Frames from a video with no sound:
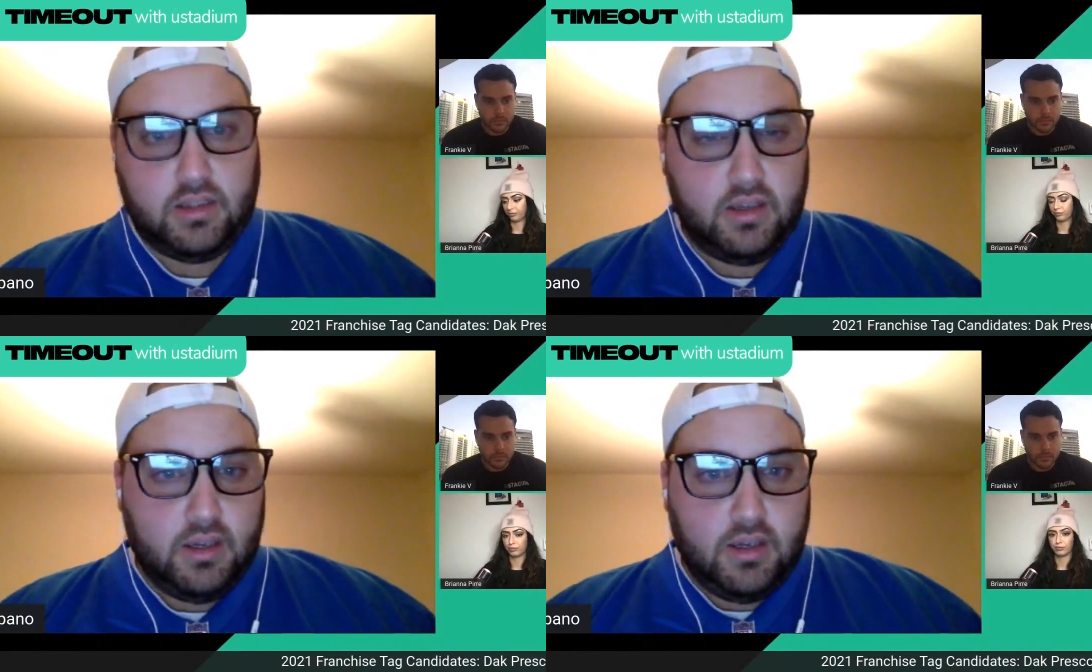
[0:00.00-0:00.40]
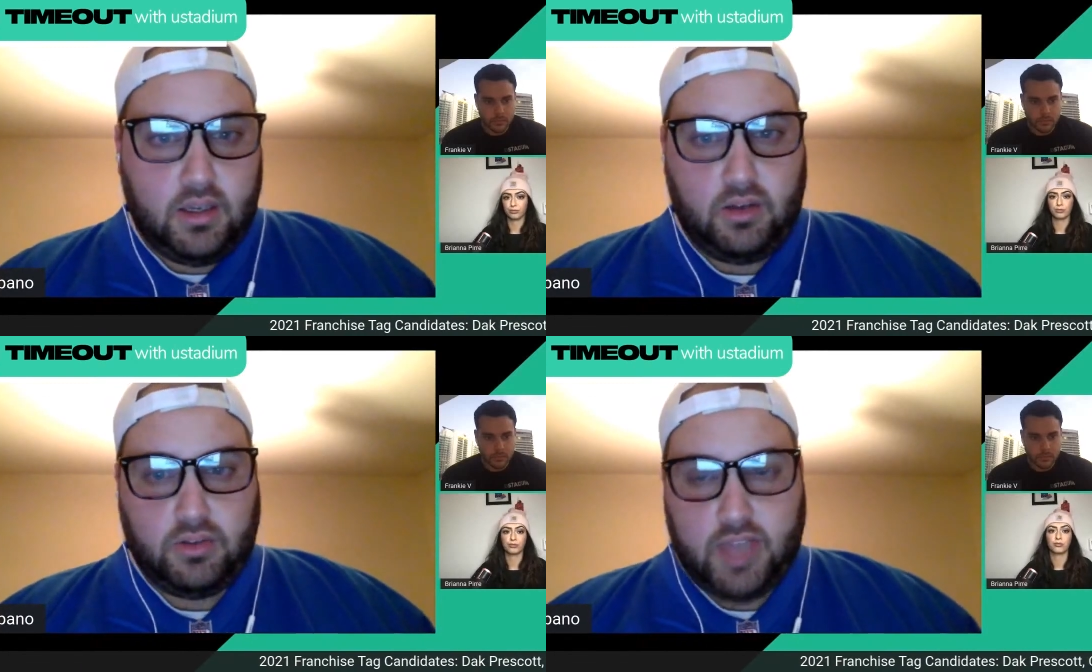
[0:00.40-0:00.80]
Speaker 1: and
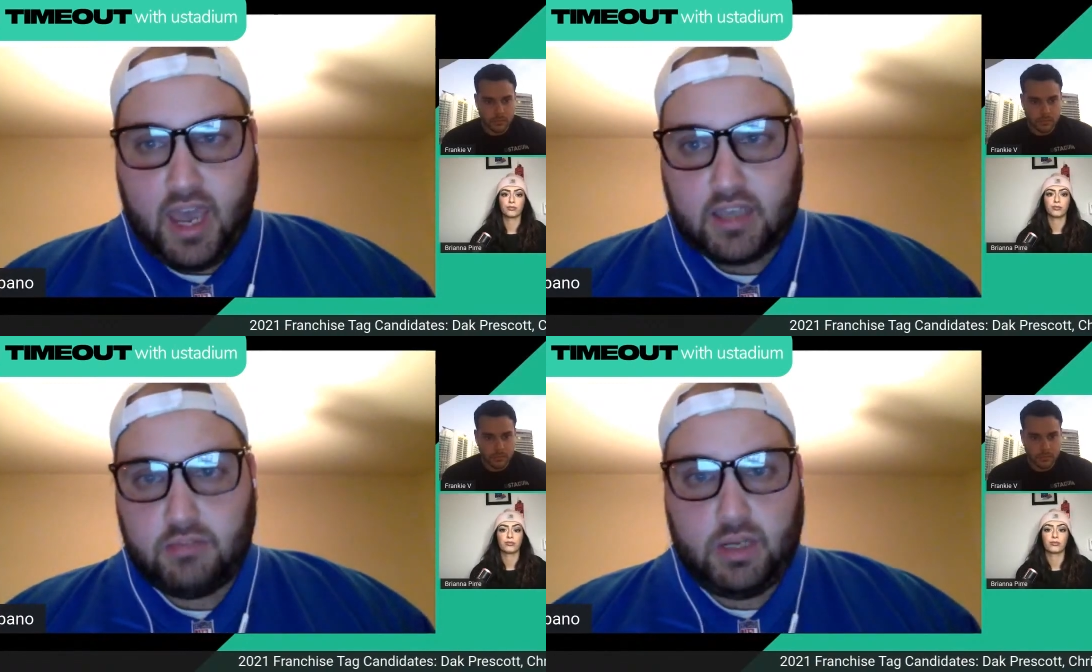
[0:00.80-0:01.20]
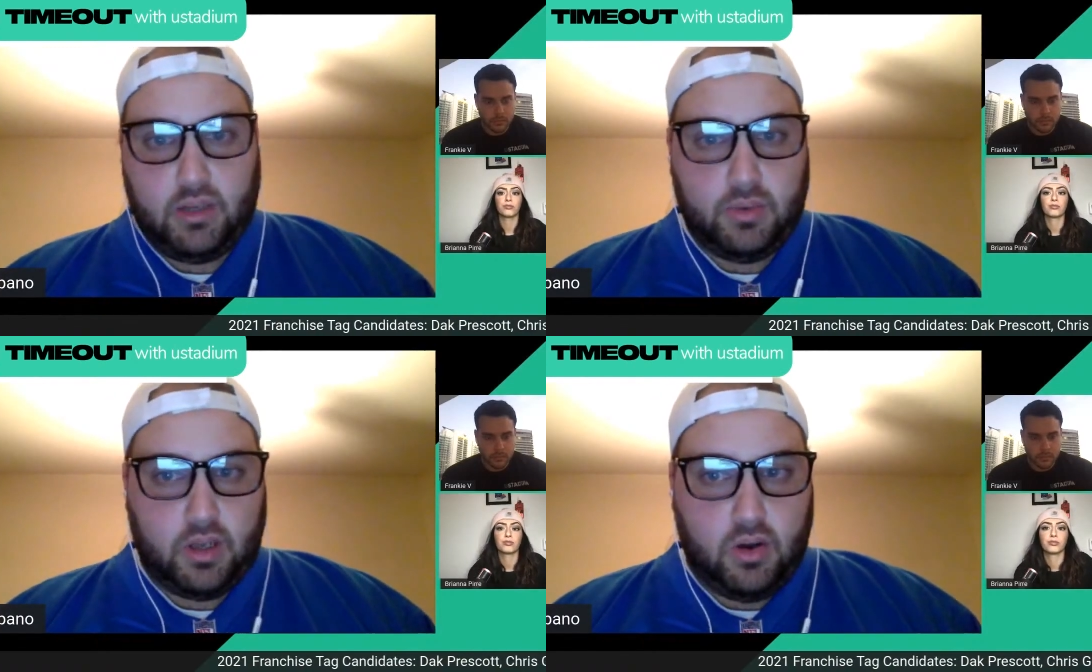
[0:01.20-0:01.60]
you know, Dak's
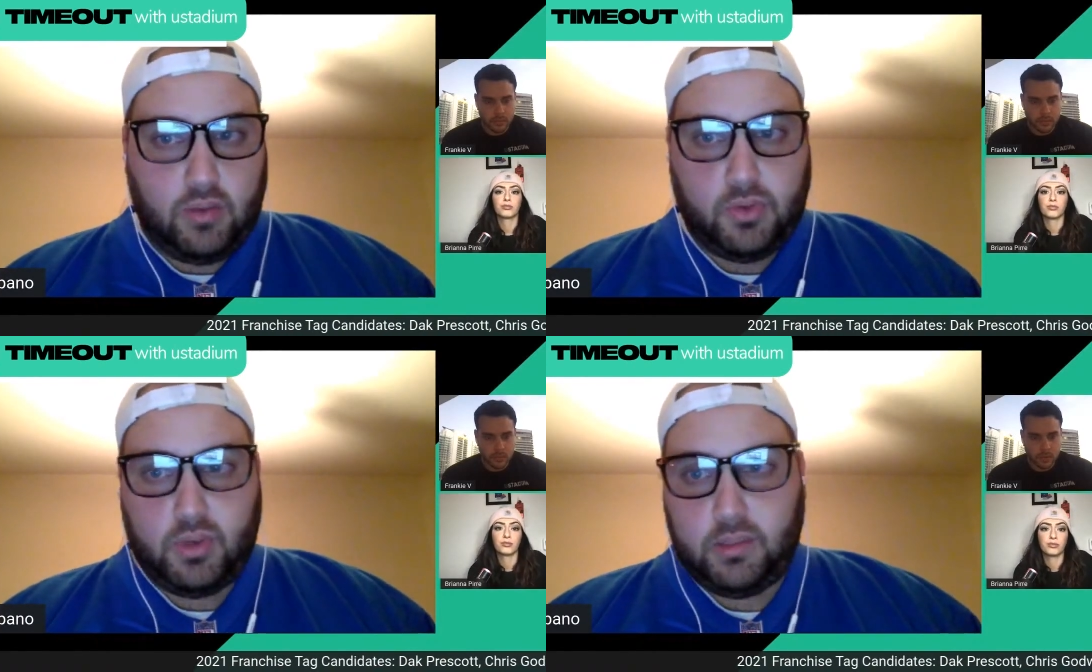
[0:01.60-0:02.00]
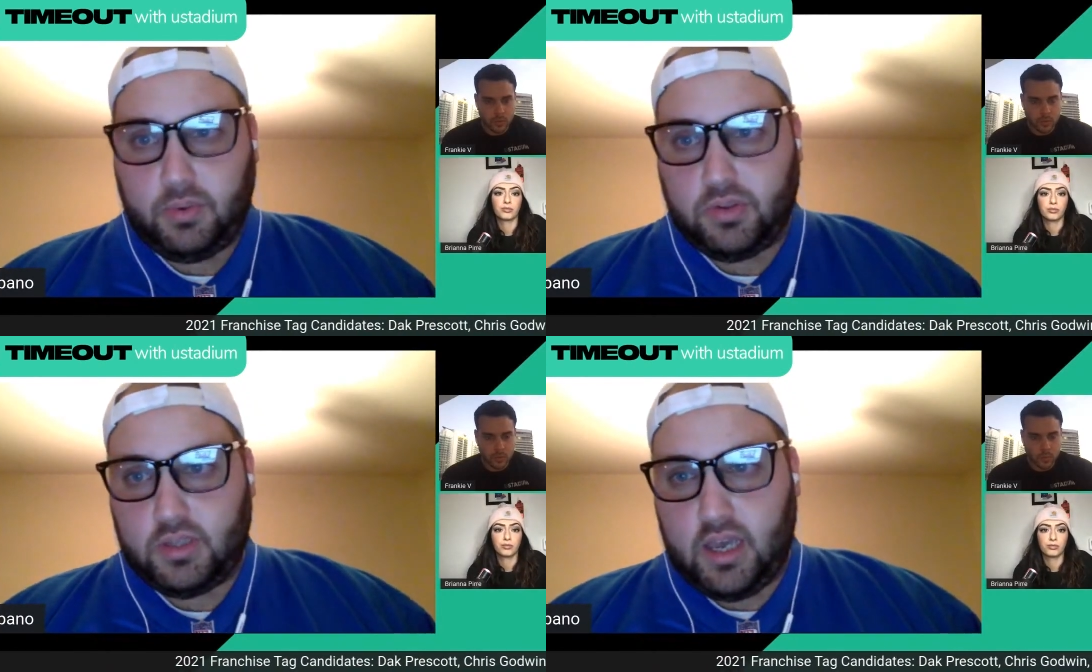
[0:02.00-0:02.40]
money would go up
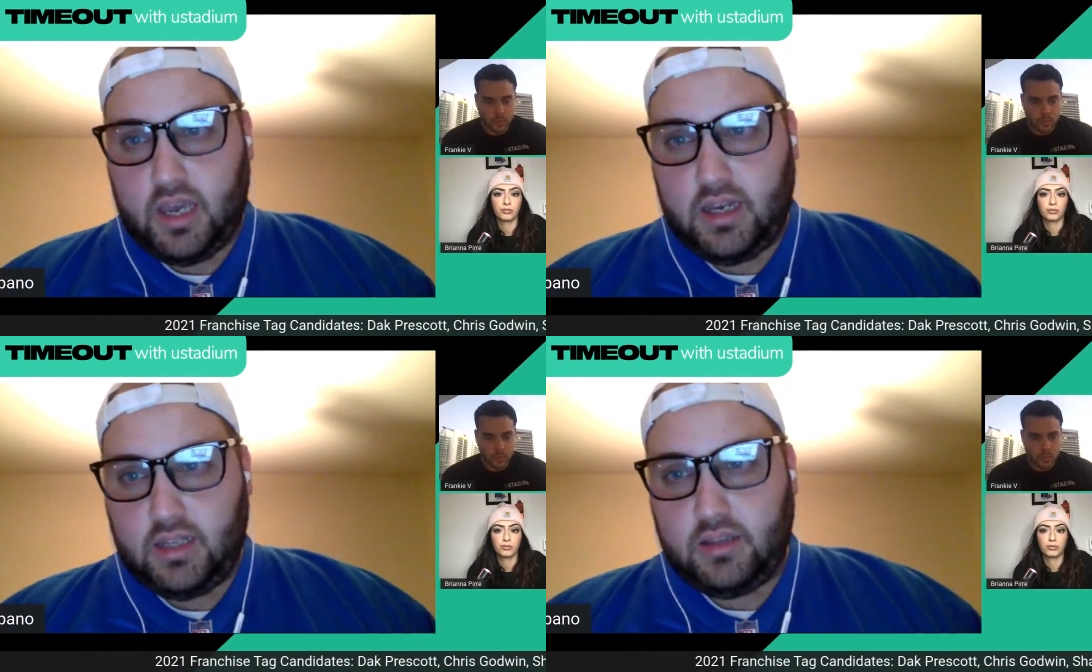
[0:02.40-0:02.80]
20%.